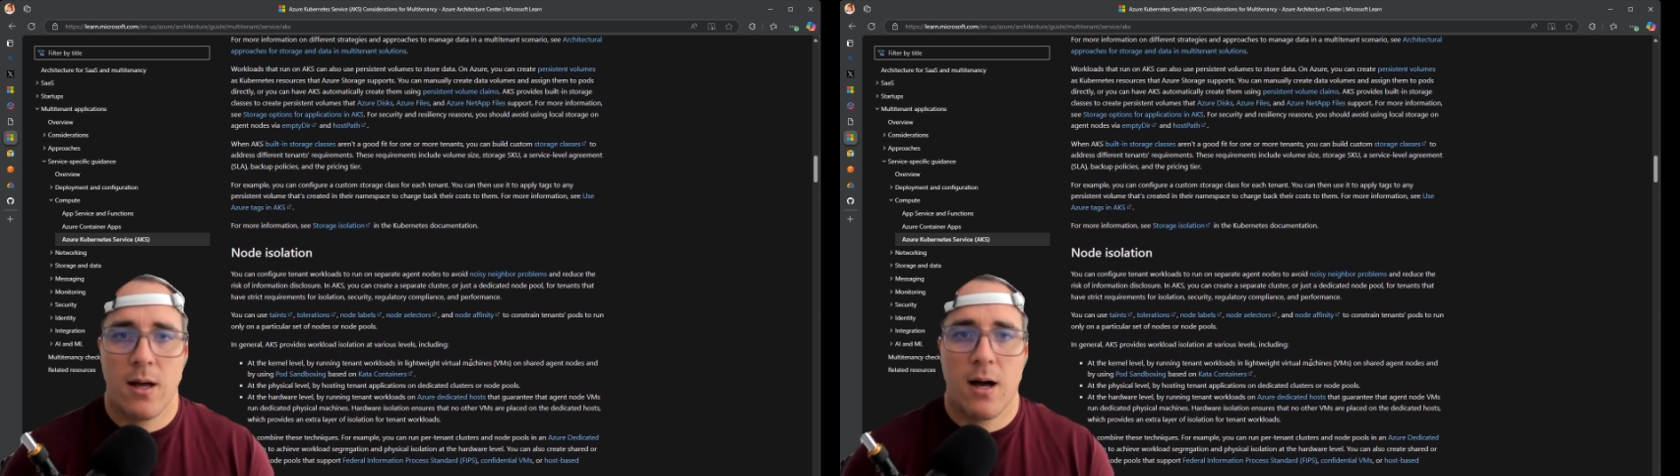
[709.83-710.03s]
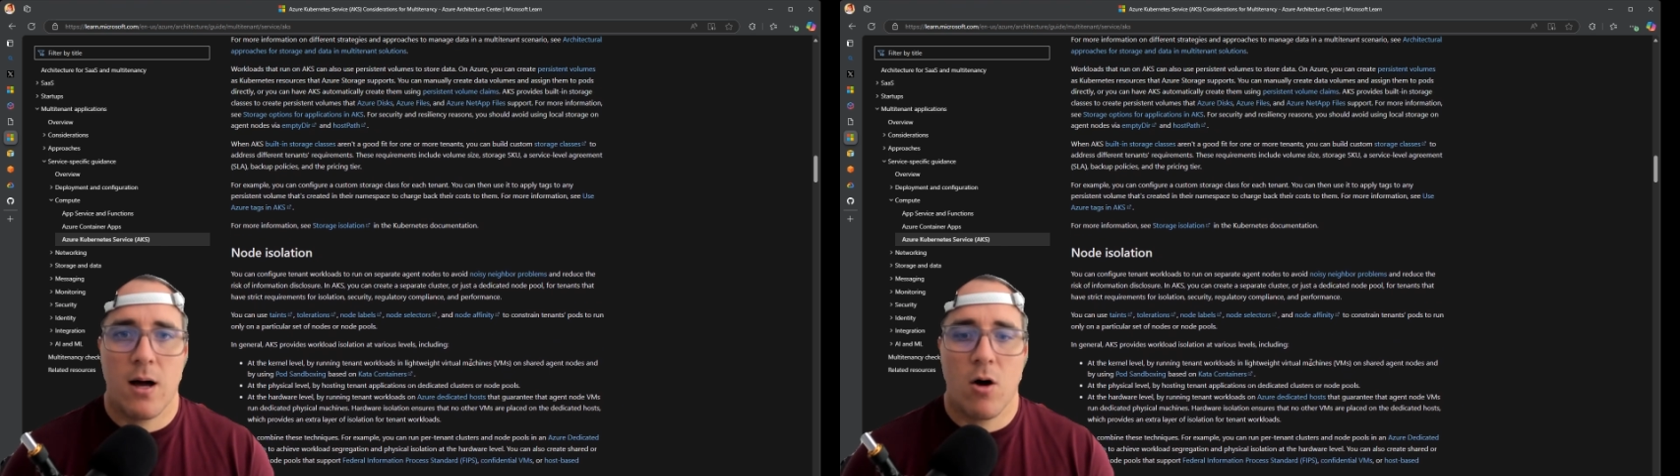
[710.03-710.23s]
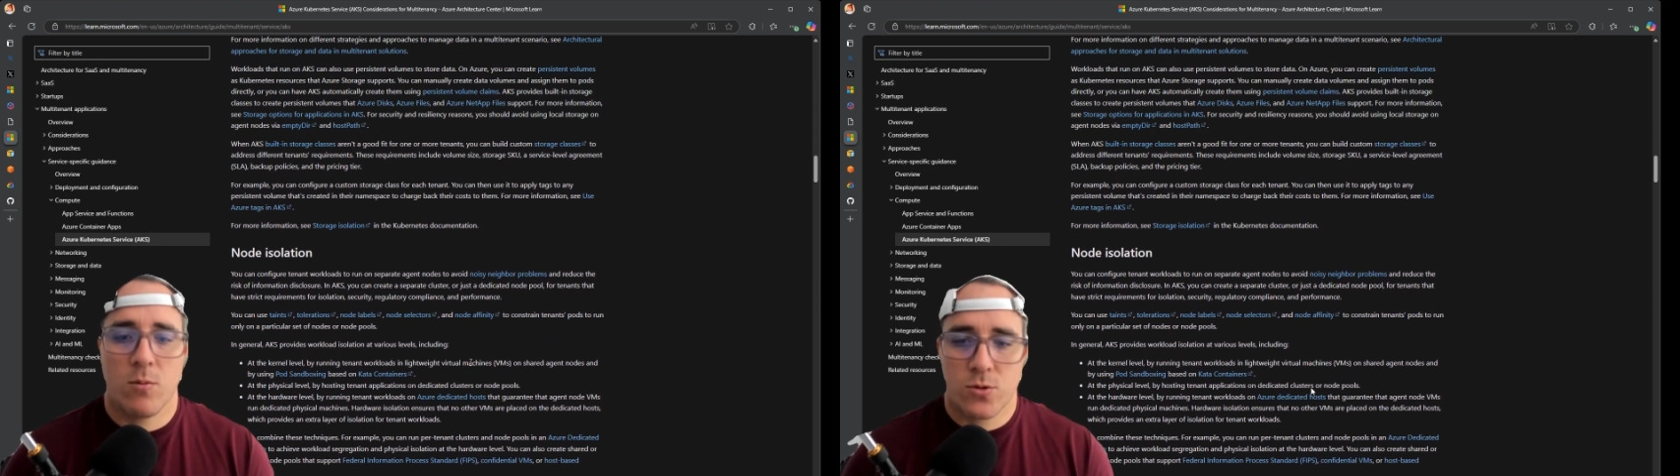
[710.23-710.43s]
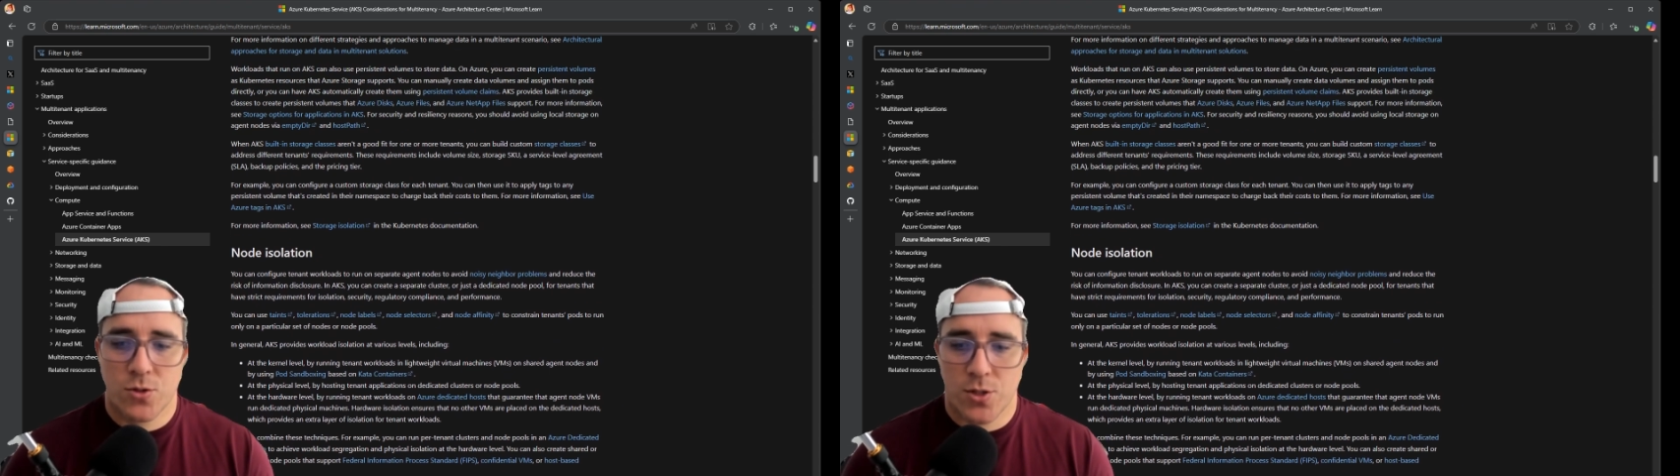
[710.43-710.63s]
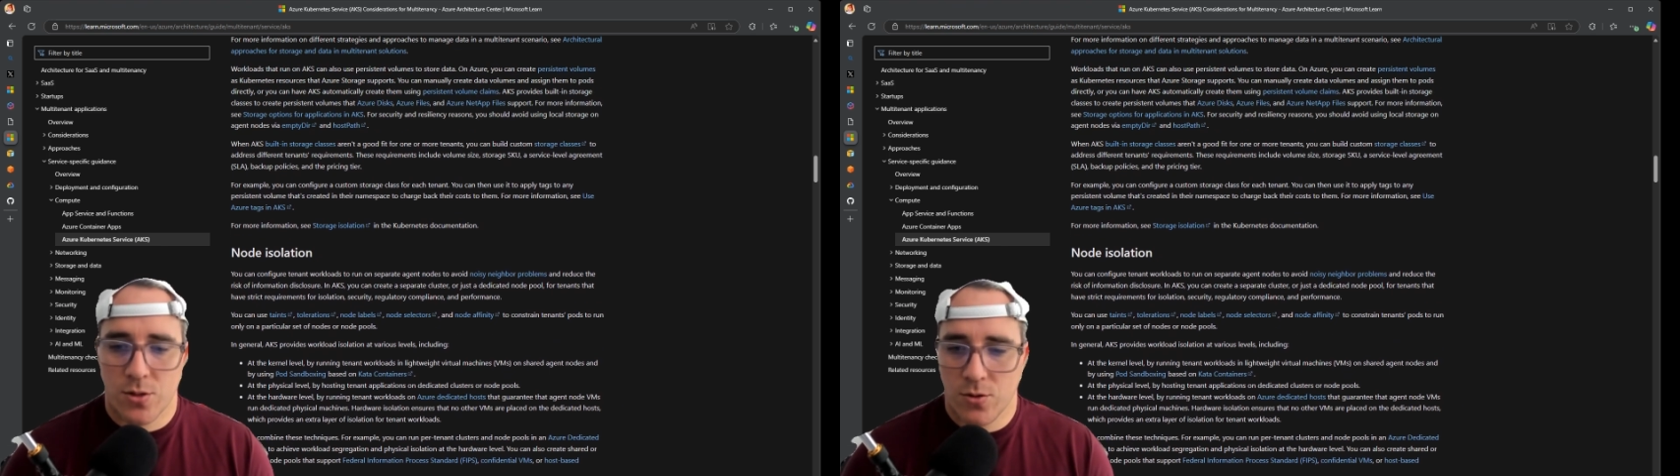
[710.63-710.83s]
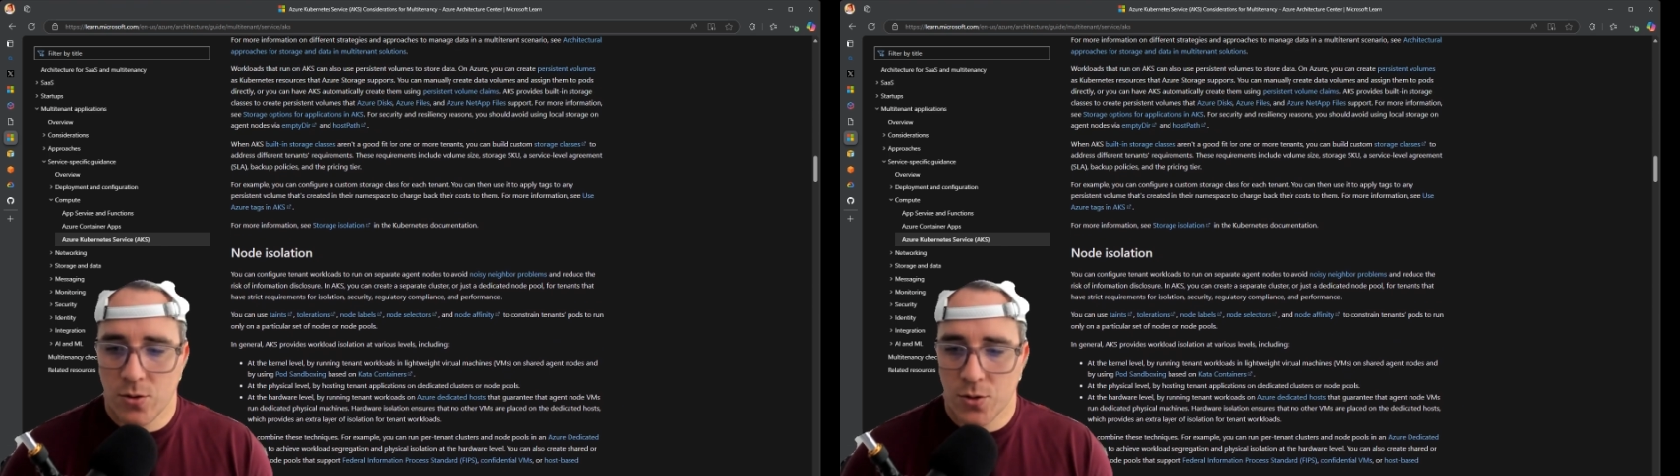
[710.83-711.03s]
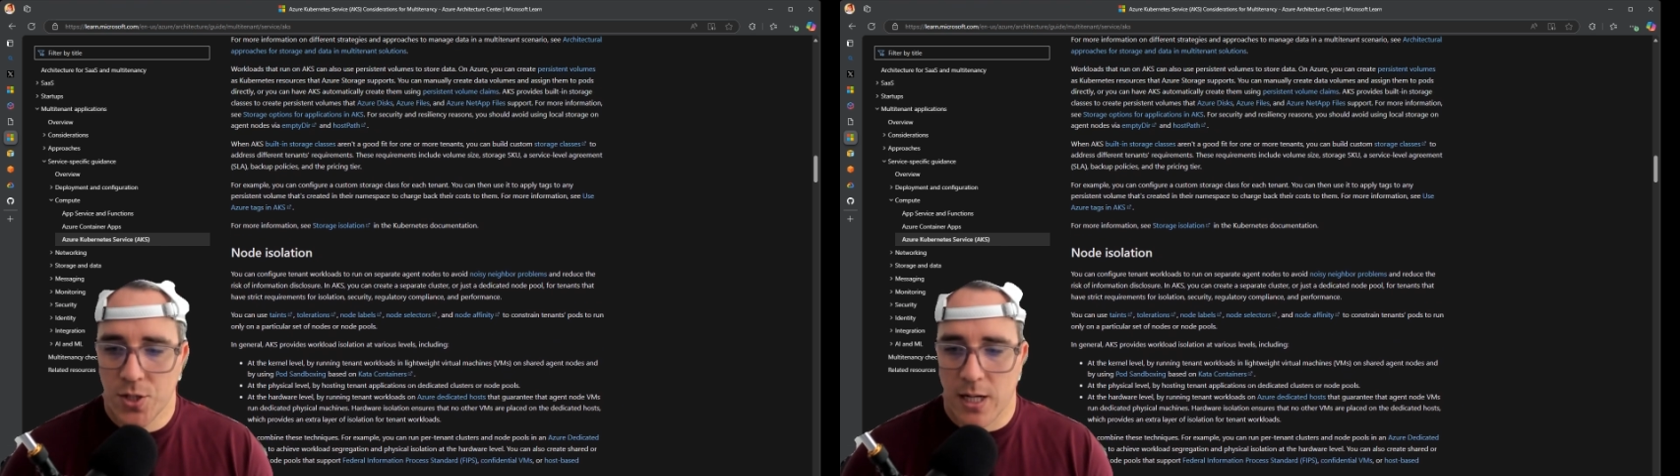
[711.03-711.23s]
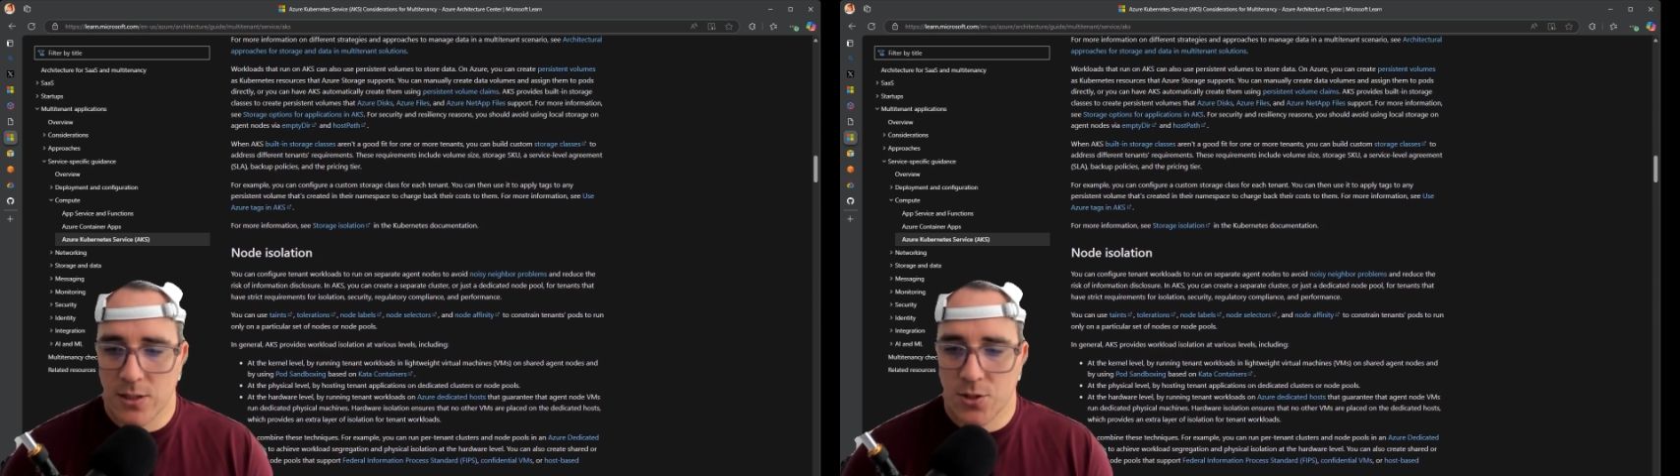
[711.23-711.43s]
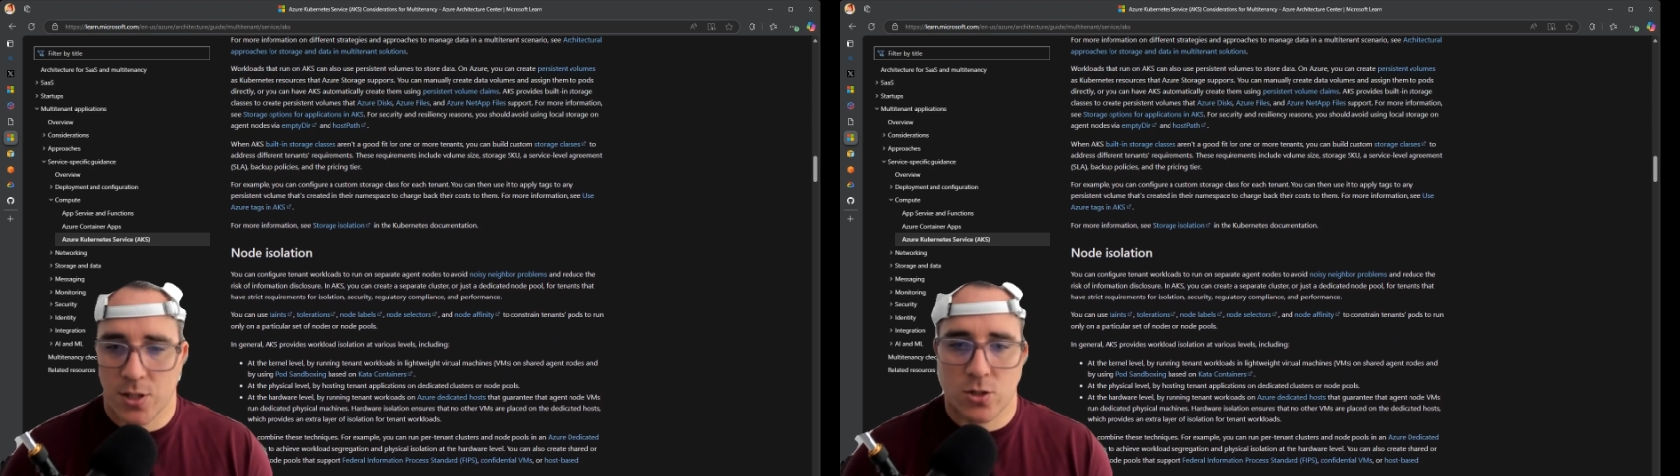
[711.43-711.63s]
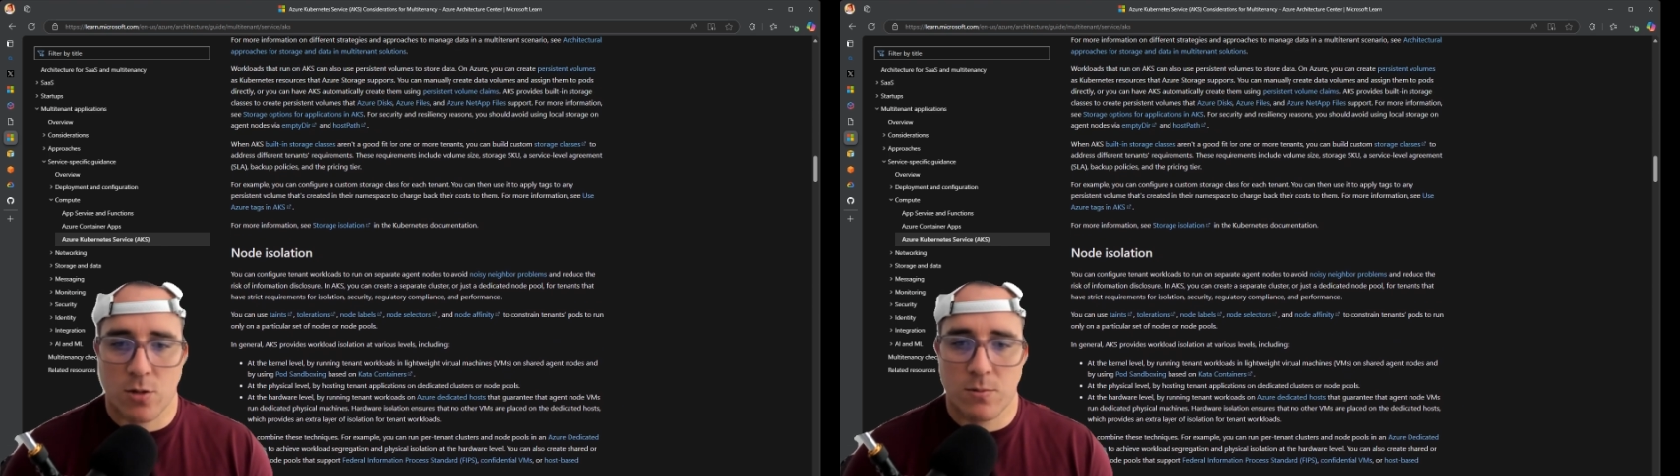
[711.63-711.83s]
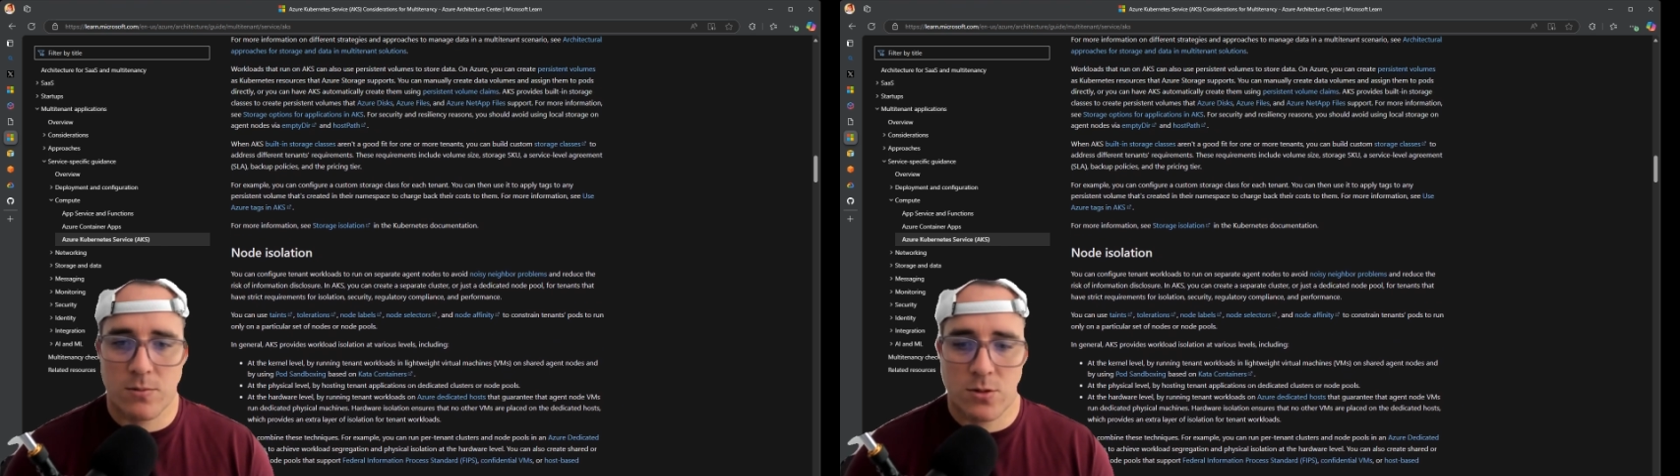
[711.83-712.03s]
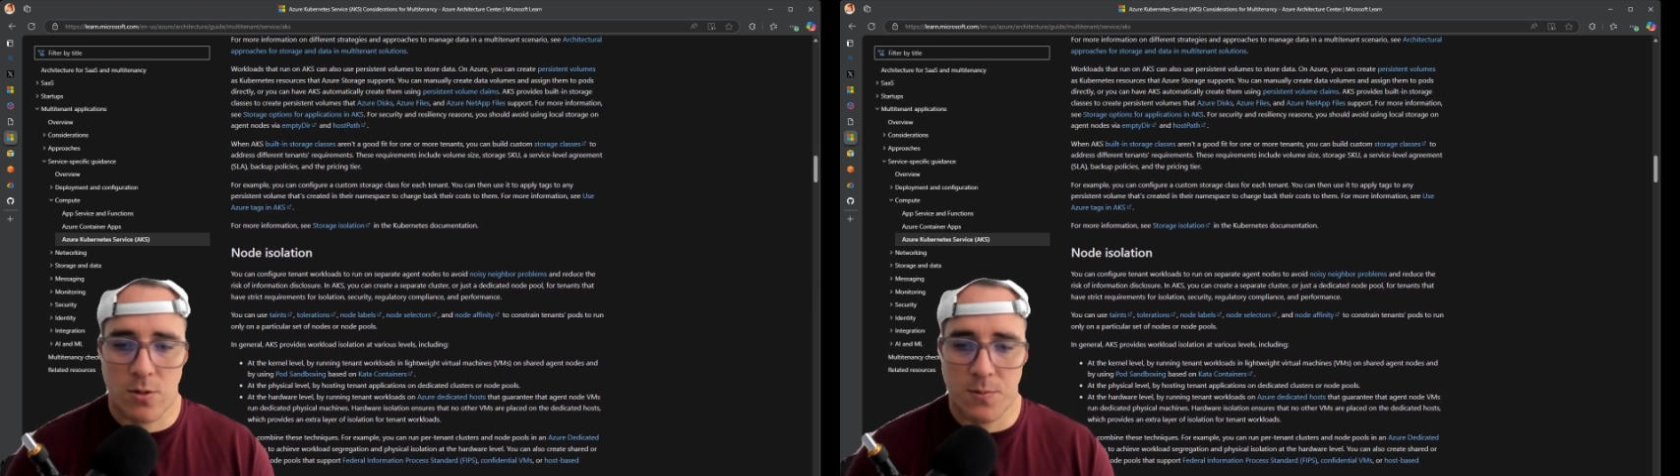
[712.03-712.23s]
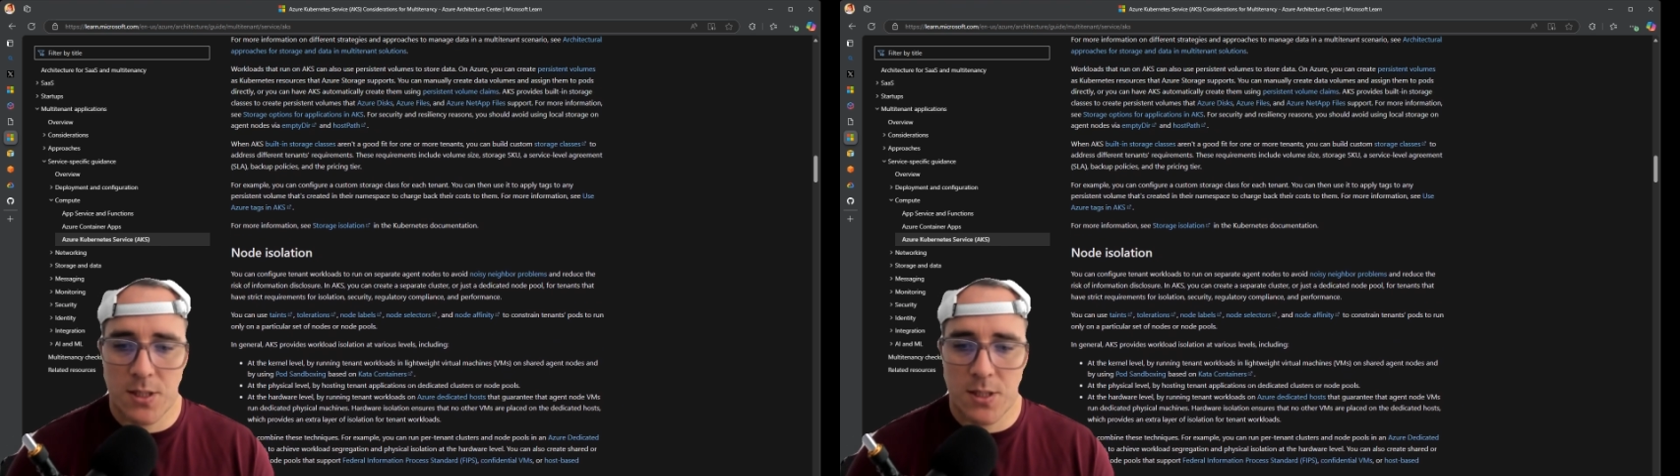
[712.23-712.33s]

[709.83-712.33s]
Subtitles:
I hope you can share some